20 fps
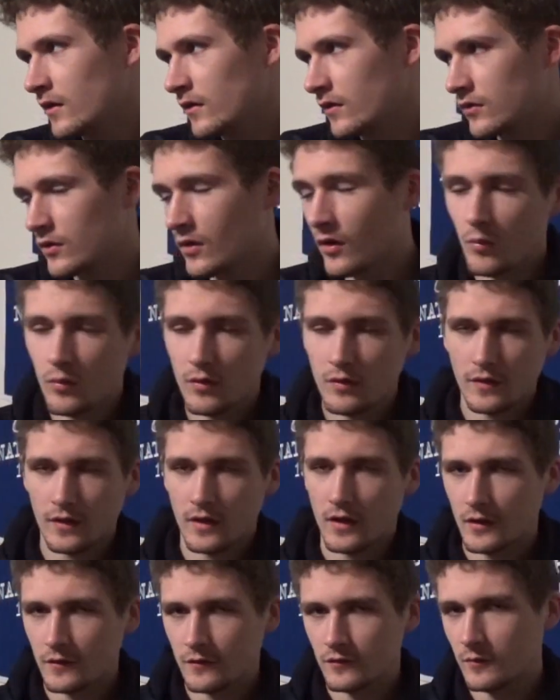know where the
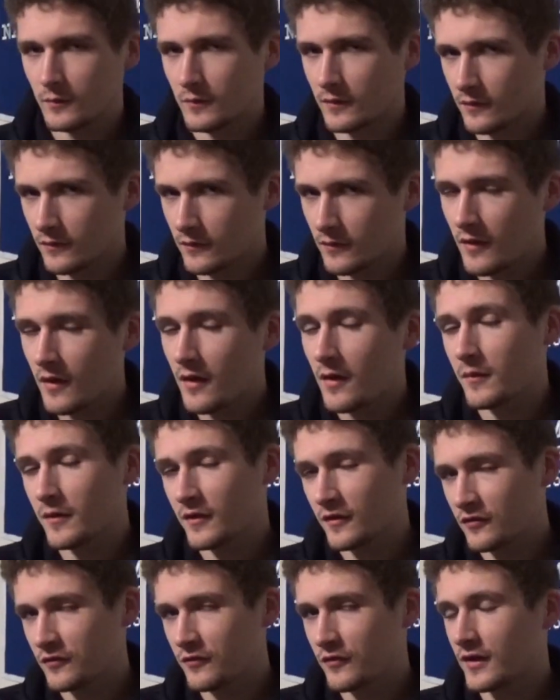costume is, but
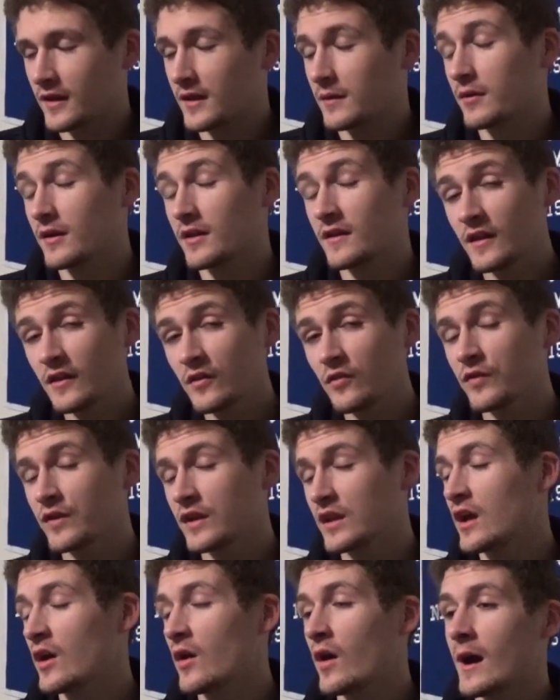it's funny. But in this
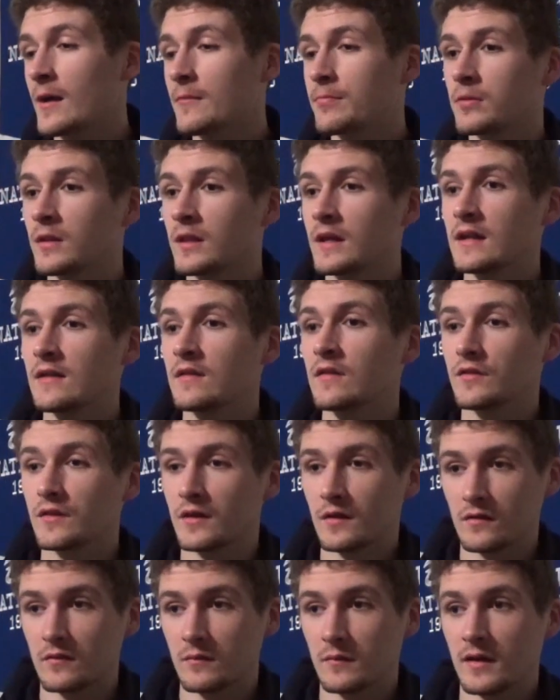video, I played the
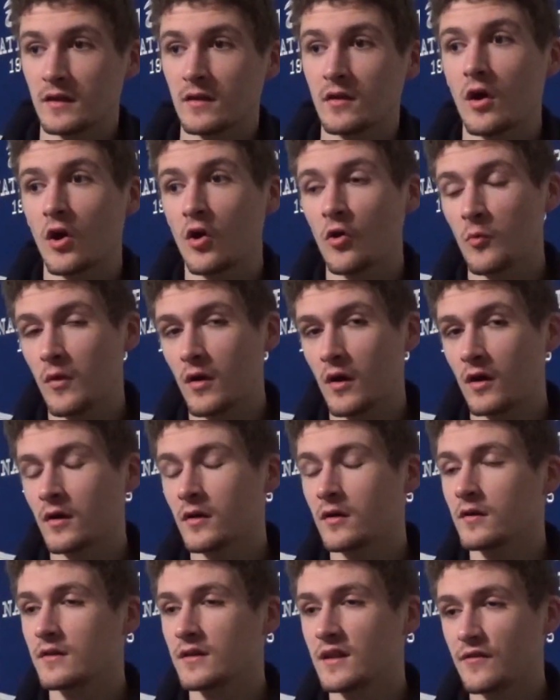Skeleton Man, Omar,
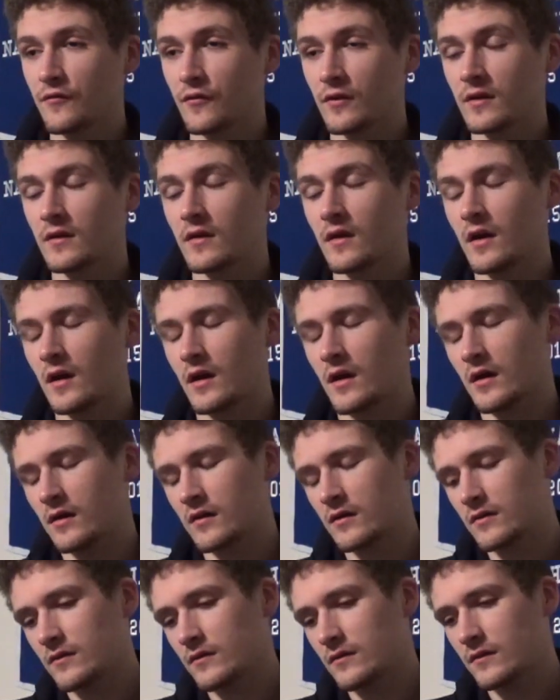different
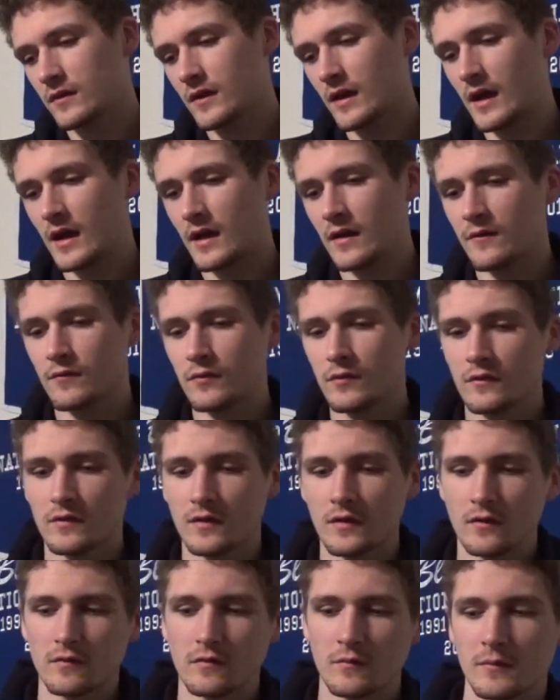guy for the
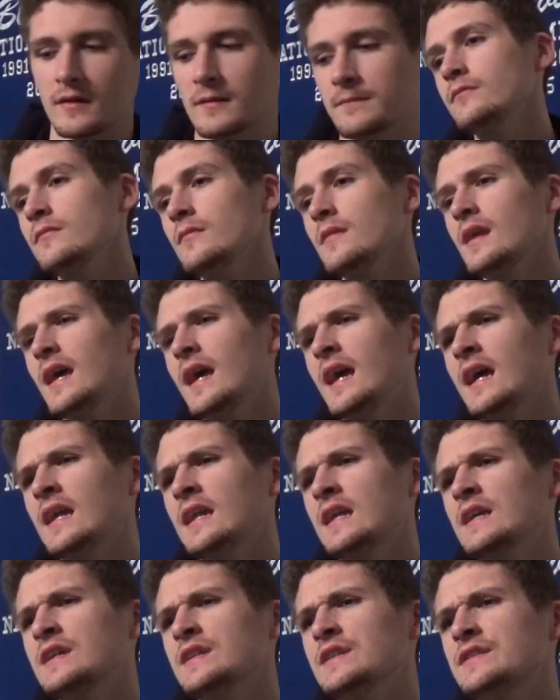Skeleton Man, and
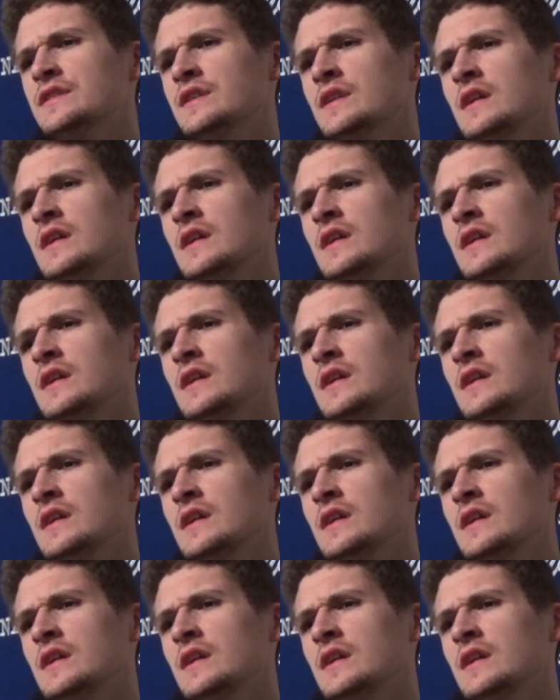he's